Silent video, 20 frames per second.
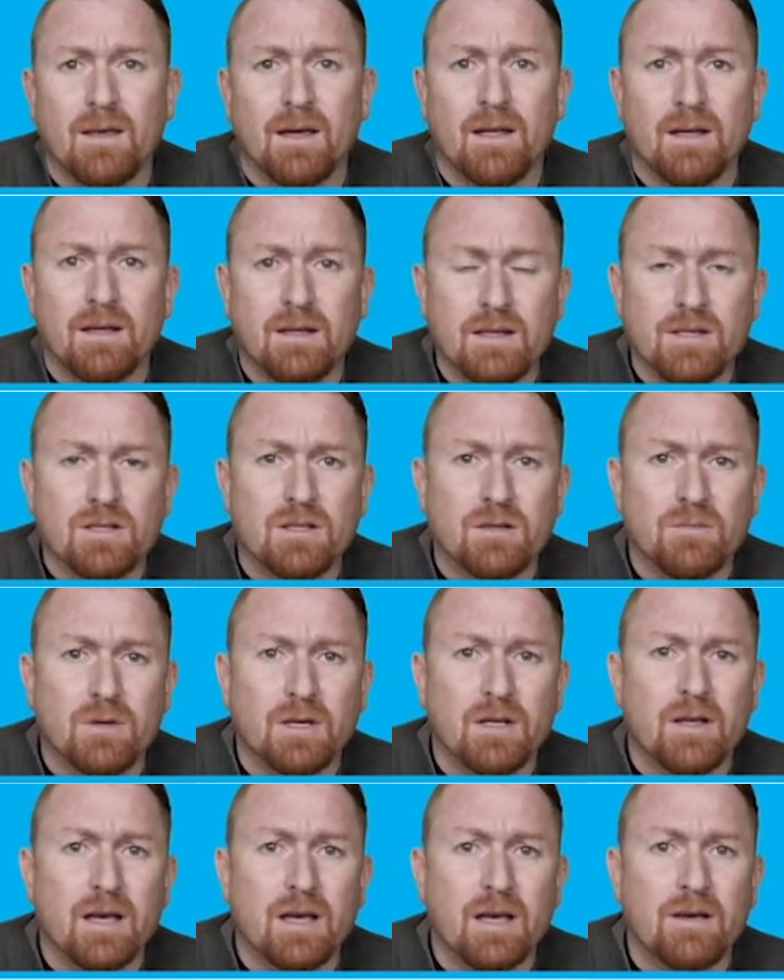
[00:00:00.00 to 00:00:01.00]
In addition, we're
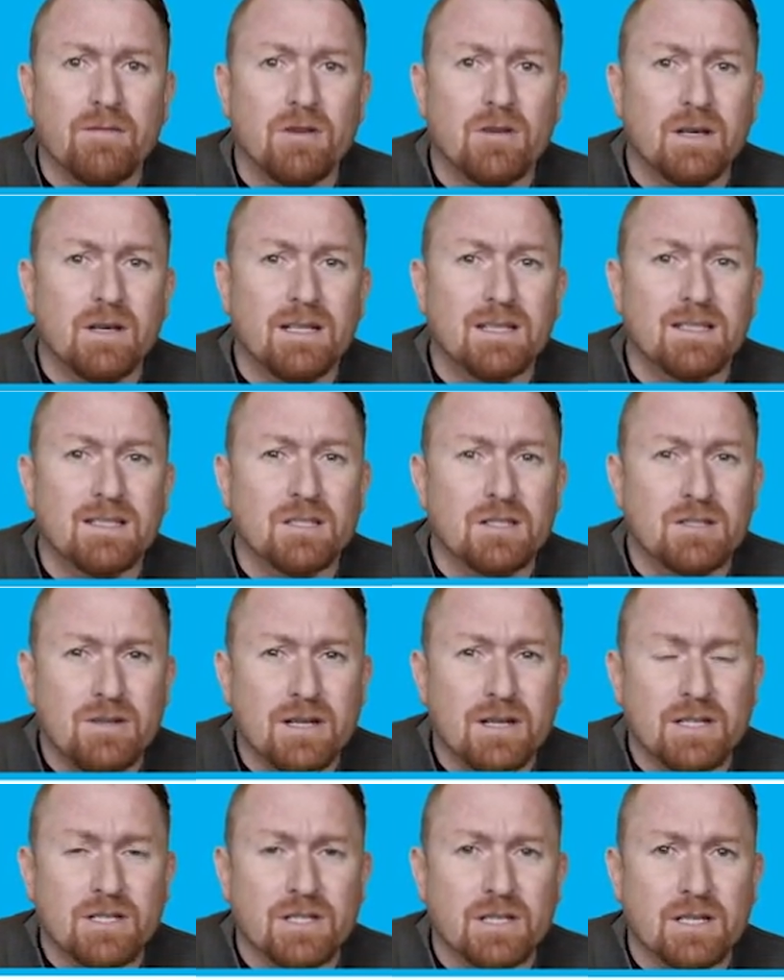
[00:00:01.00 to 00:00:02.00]
going to have a look at its
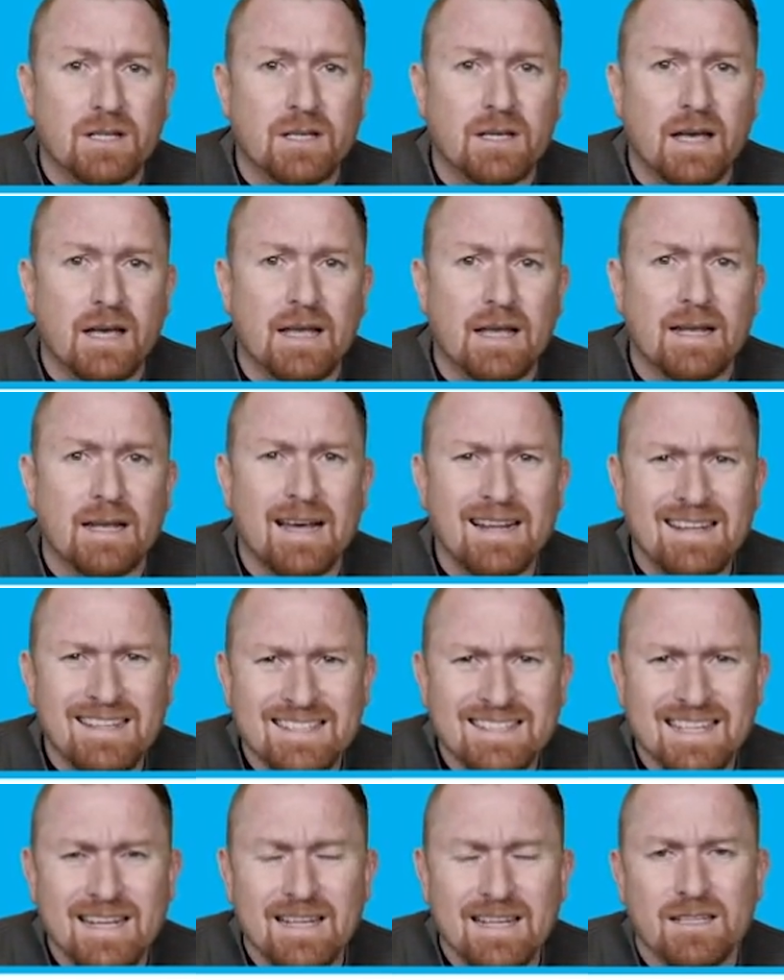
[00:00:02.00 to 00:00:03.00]
structure. And
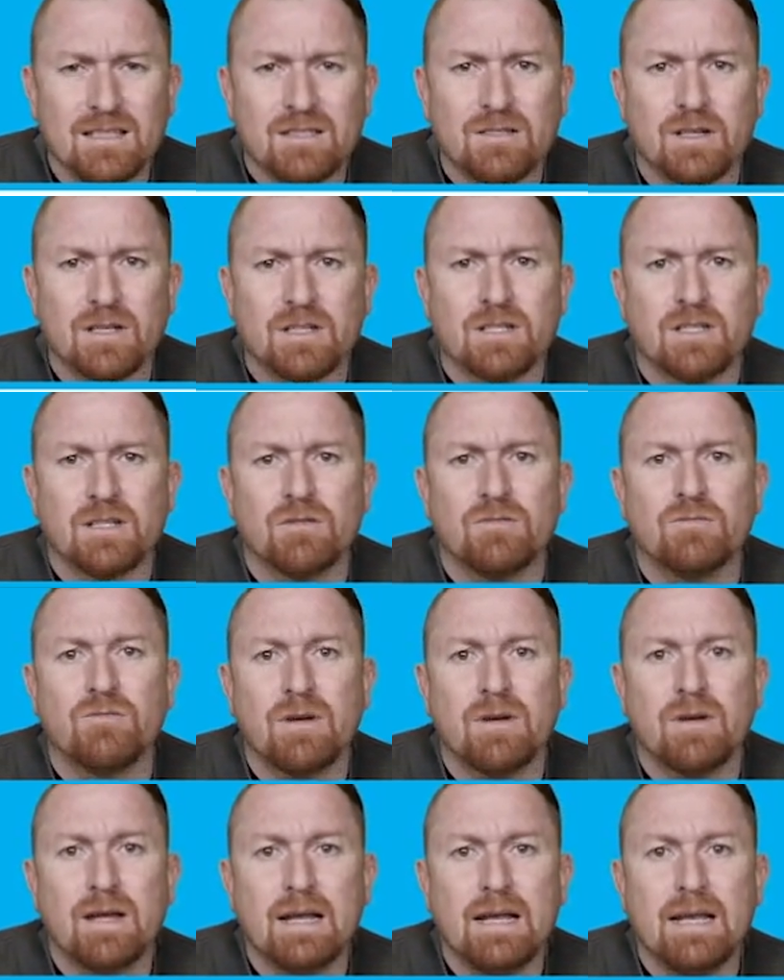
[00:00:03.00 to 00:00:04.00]
understanding its structure
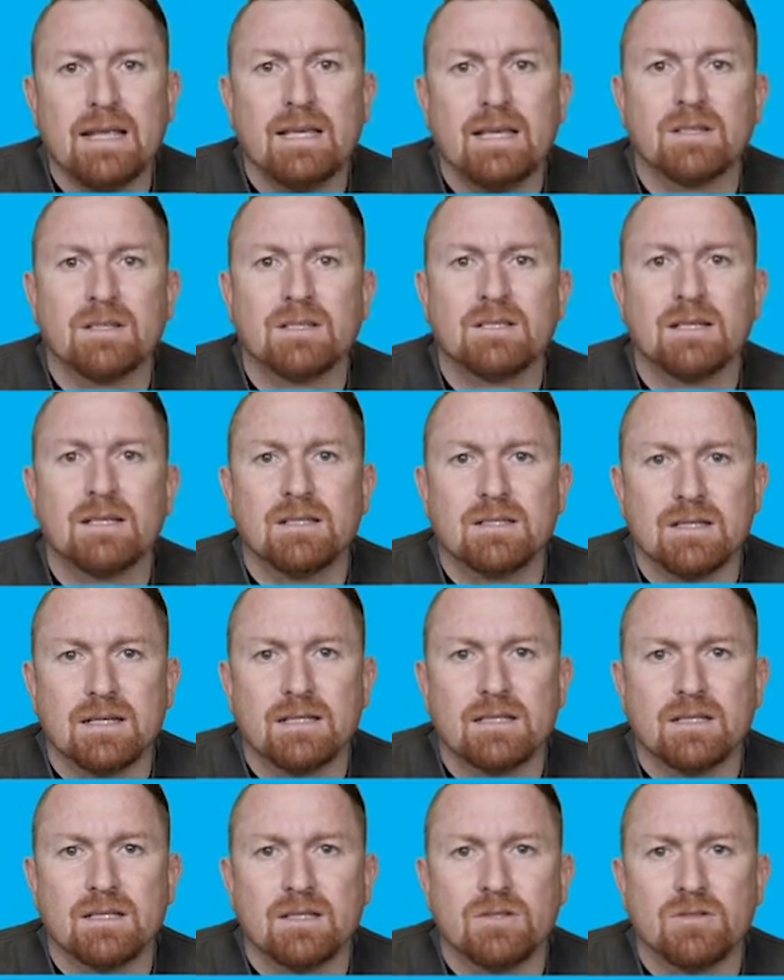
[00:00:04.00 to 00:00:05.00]
really gives us
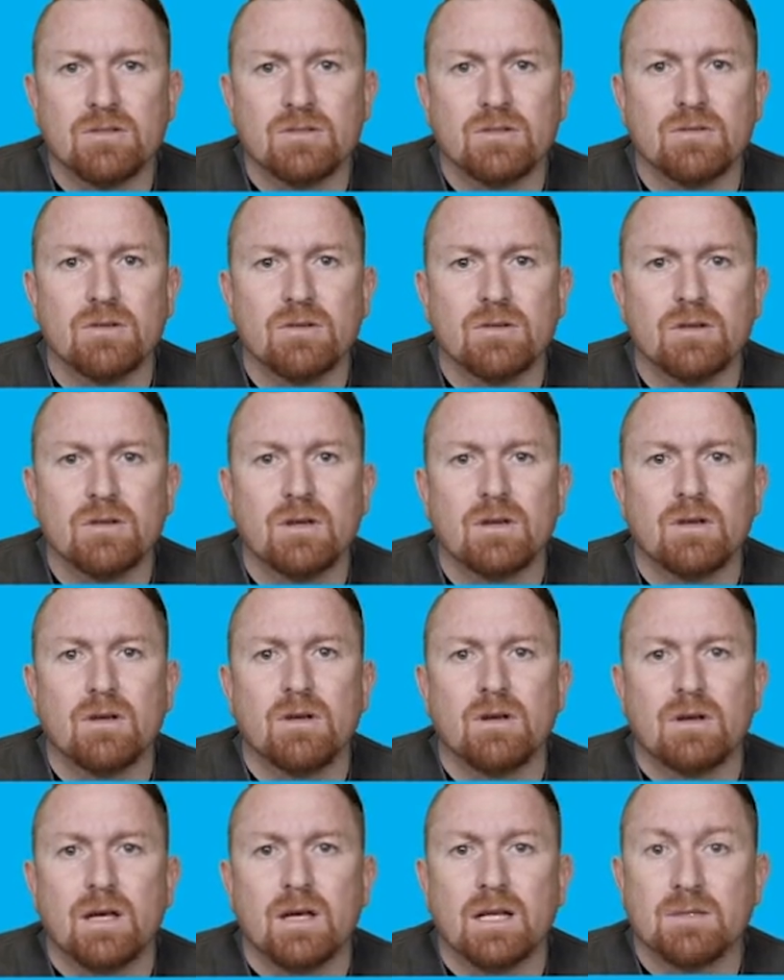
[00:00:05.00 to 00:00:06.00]
insight into
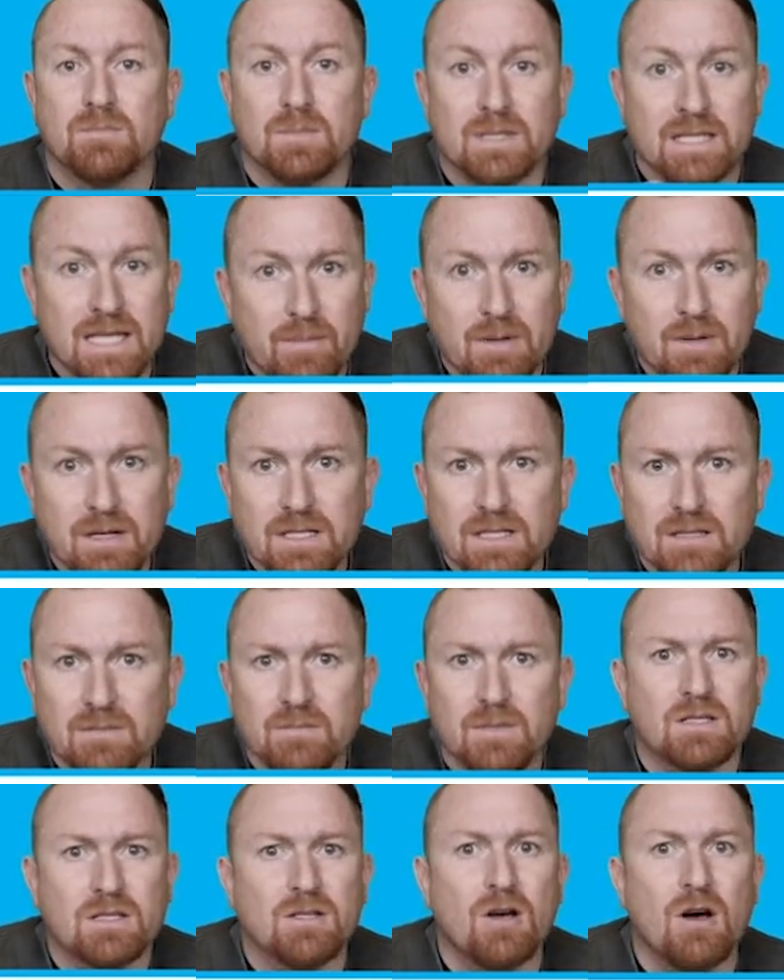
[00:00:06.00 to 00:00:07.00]
its
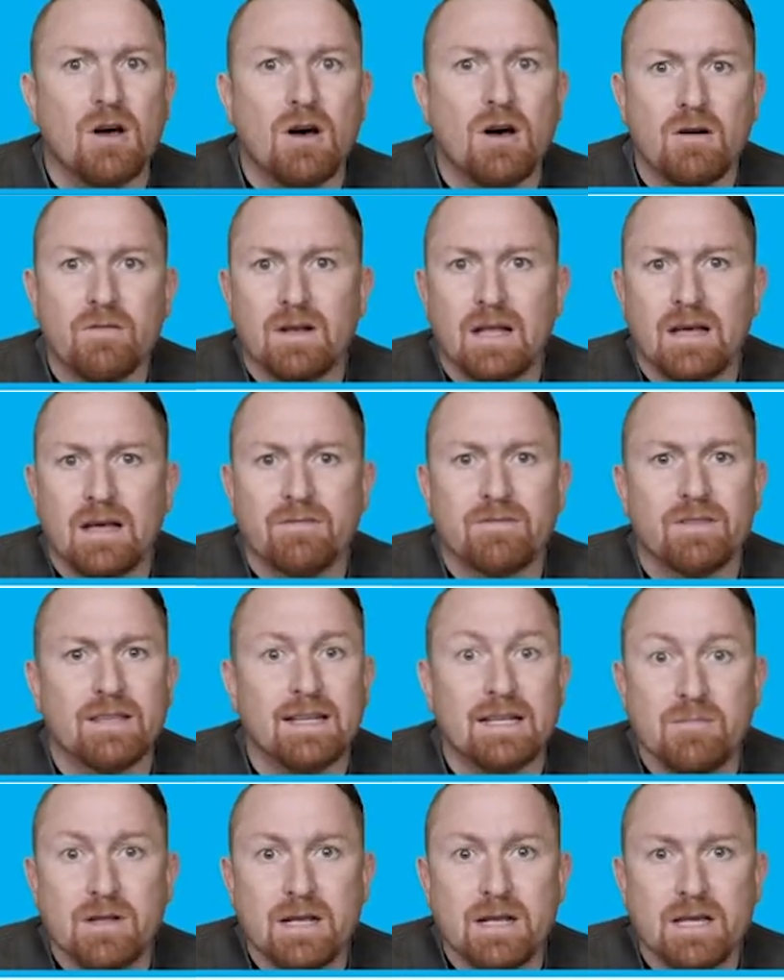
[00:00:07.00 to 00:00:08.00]
metabolism, its half-life, the
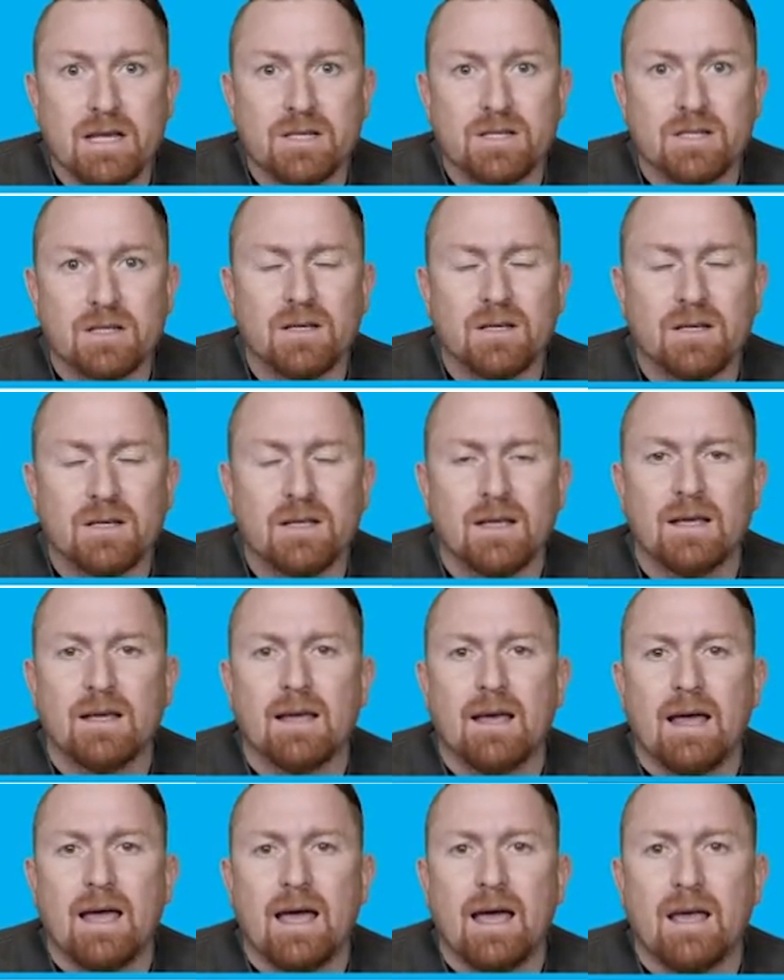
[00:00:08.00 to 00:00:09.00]
elimination,
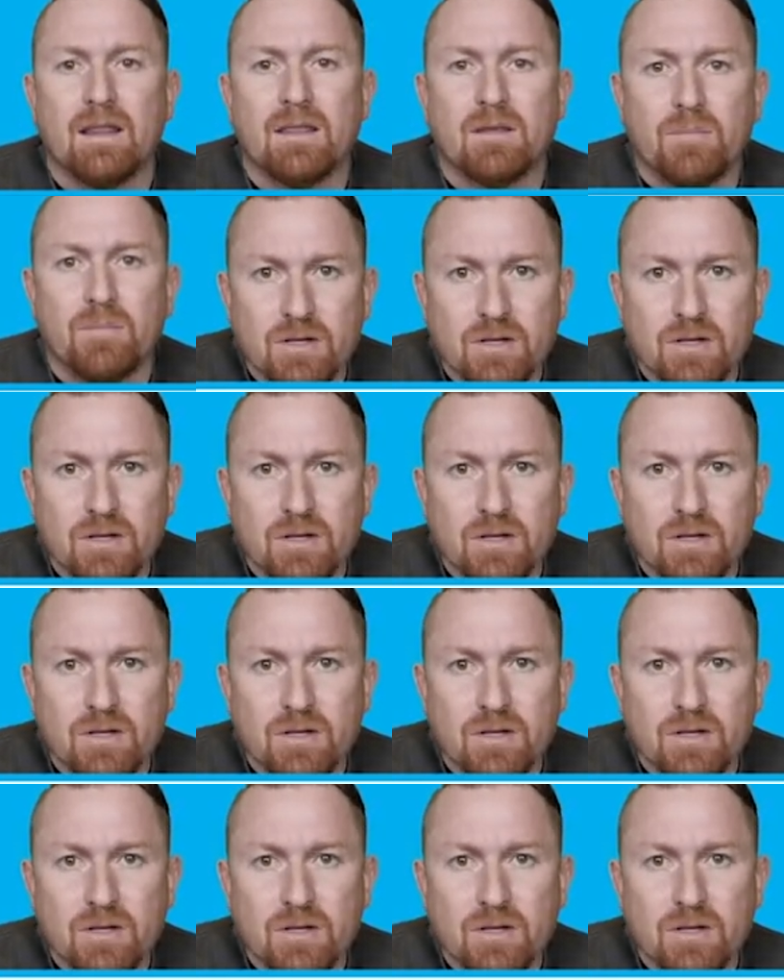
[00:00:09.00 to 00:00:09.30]
and the